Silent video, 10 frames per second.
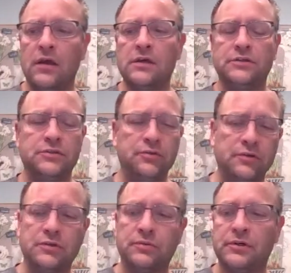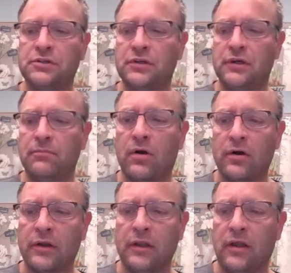student tuition,
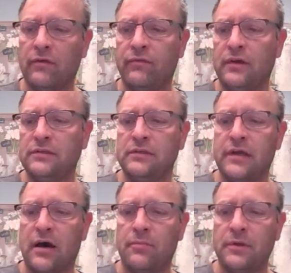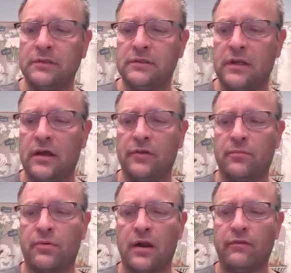parking lot fees, endowments, and other
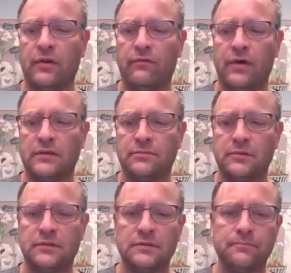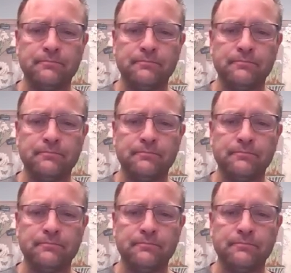private investments.